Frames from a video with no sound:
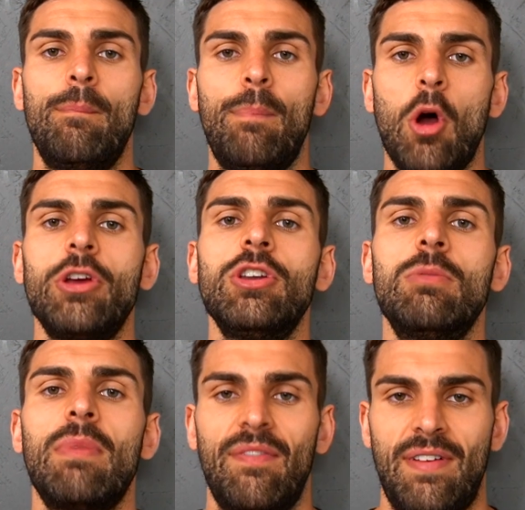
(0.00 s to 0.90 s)
Point
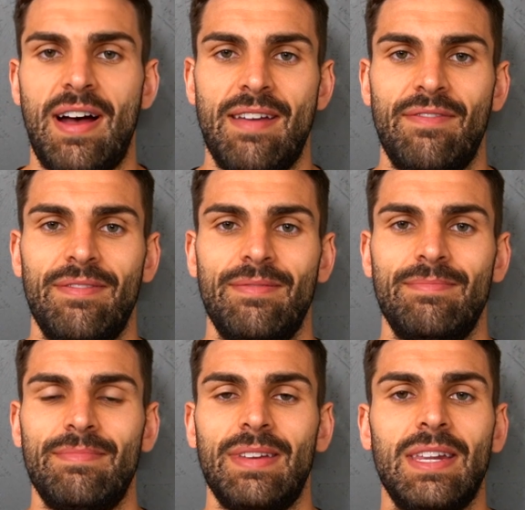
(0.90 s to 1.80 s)
number five.
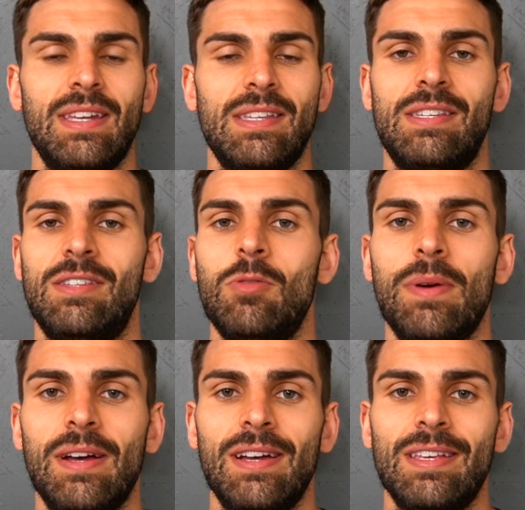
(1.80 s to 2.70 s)
It is
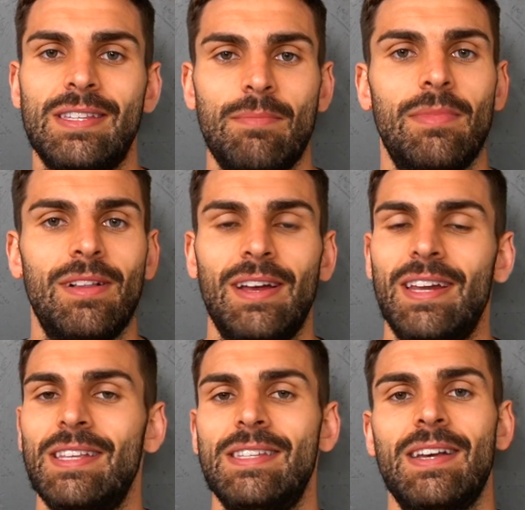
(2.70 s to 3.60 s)
super simple and
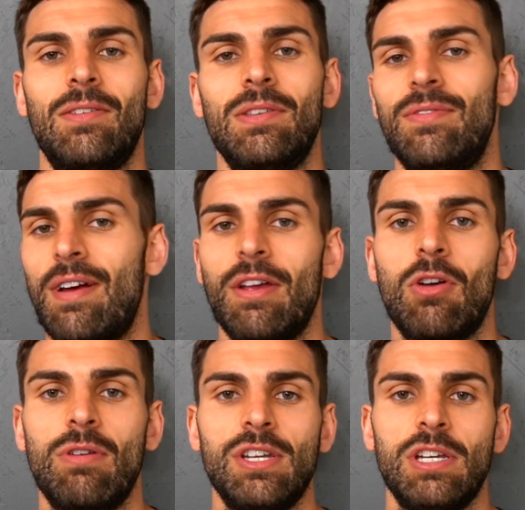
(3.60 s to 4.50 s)
it sounds very
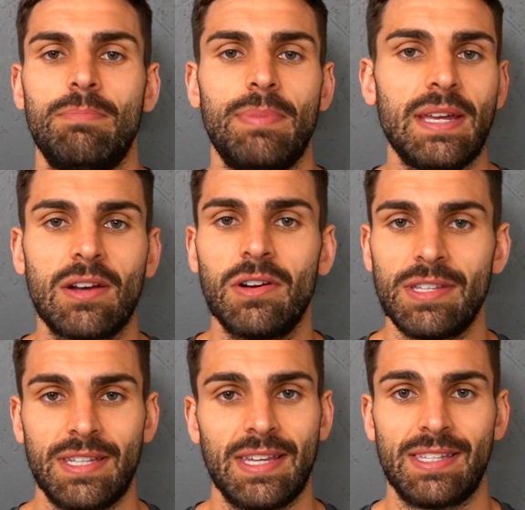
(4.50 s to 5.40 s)
cringy. Be
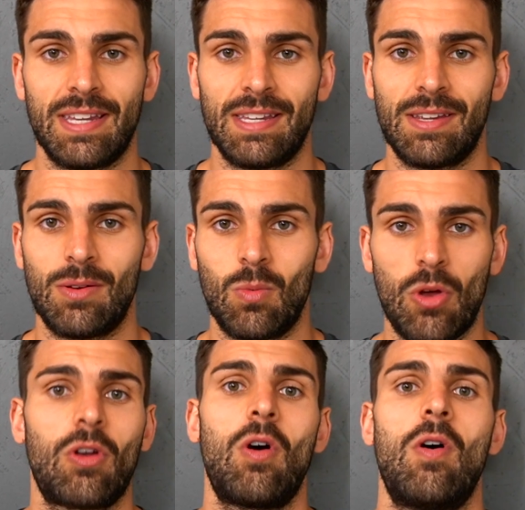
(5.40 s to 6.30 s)
consistent,
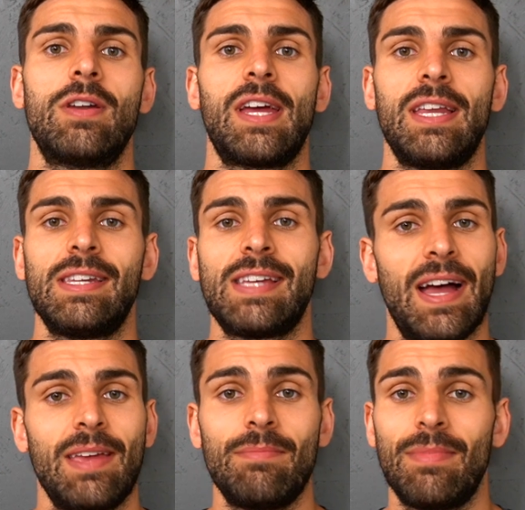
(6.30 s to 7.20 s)
work hard, and
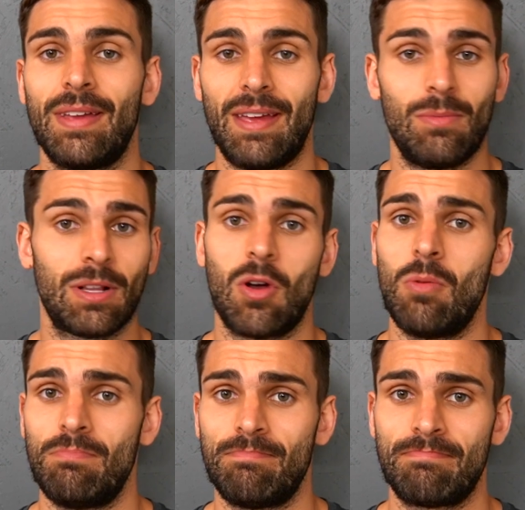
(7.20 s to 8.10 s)
time it will
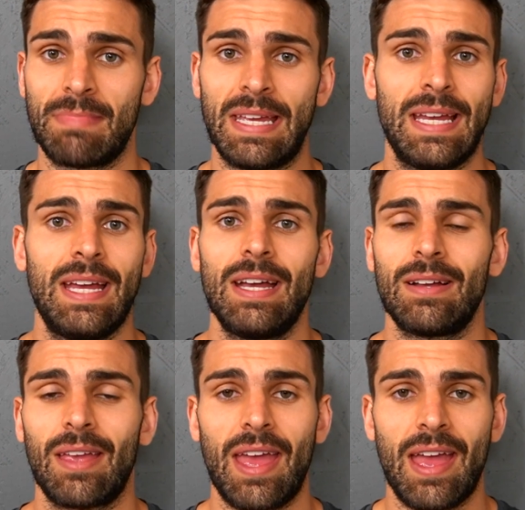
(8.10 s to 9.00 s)
come,
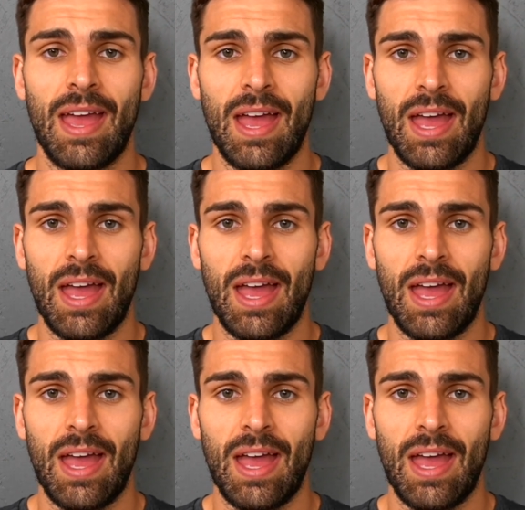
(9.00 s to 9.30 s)
okay?